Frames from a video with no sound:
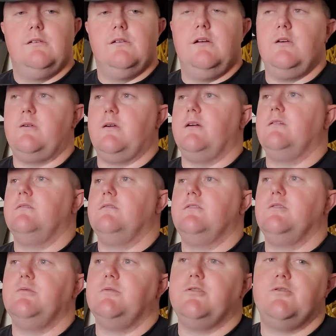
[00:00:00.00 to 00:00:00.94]
Okay,
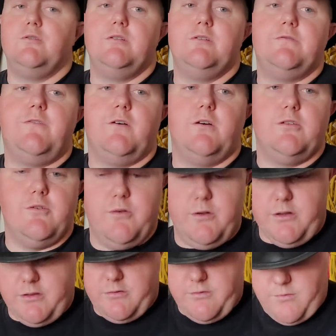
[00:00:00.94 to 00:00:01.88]
so I retreated farther
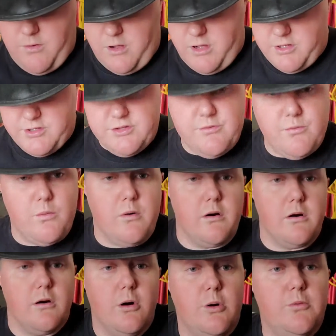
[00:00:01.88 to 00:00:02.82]
into the garage
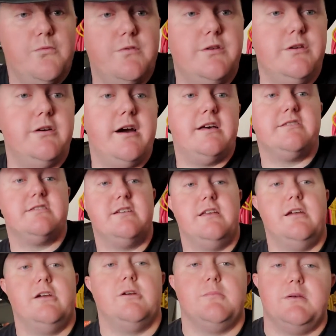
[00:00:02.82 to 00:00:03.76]
where hopefully you guys
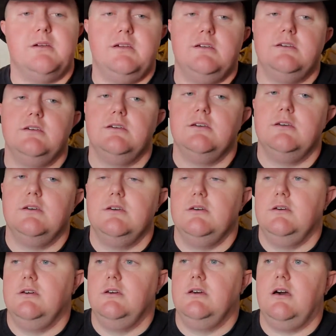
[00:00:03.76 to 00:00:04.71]
can hear me.
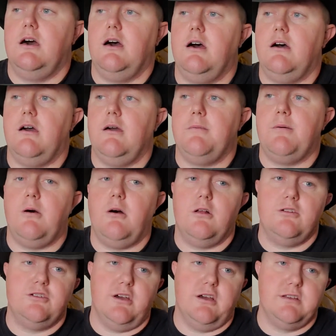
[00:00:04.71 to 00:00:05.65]
I
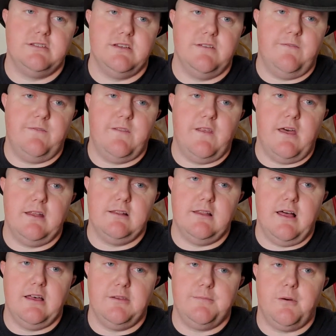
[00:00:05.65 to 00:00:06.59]
apologize if that
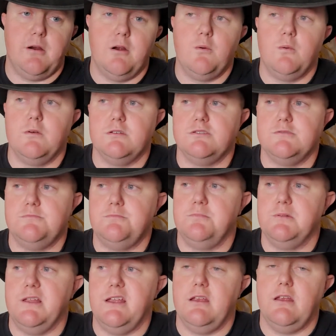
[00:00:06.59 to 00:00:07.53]
last part was
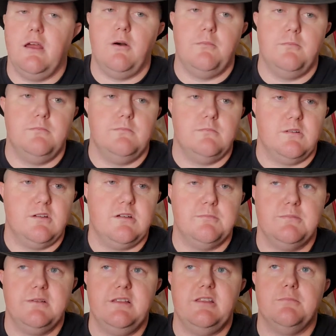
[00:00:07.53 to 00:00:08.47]

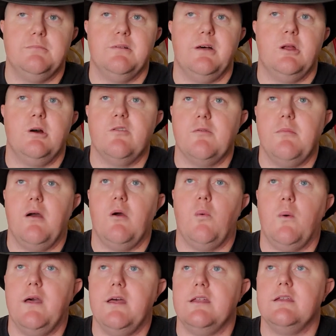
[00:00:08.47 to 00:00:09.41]
completely bled over by
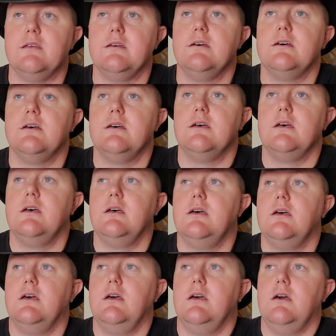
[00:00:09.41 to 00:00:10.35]
wind.
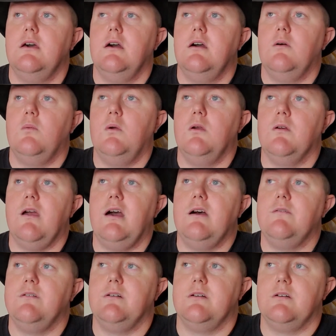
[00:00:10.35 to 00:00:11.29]
We are
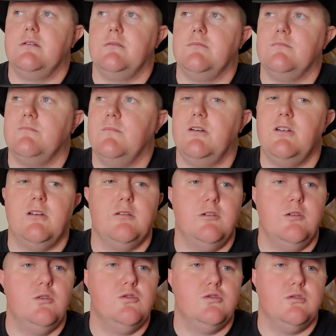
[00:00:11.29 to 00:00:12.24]
having an
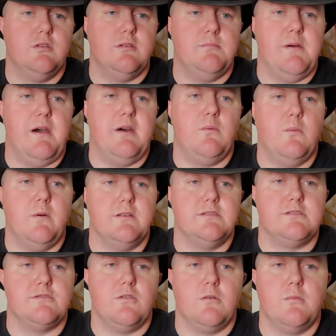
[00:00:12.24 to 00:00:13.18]
unusually bad
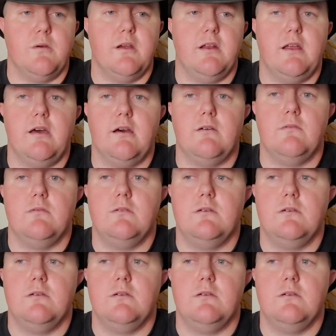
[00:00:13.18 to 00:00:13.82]
windstorm right now.